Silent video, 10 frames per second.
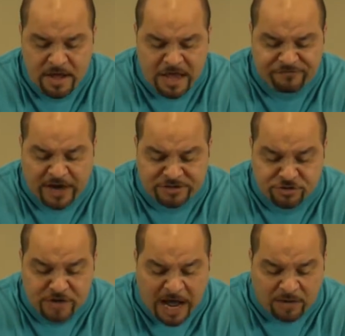If I
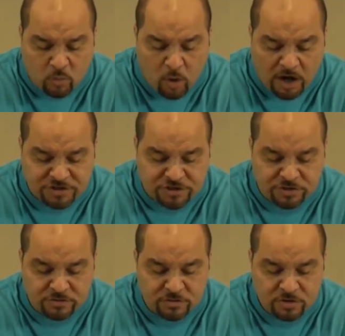do not wash
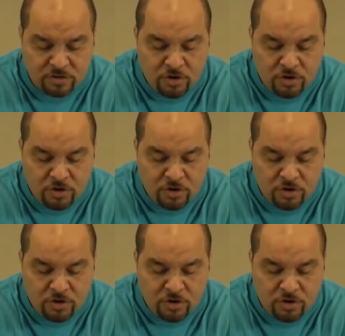you,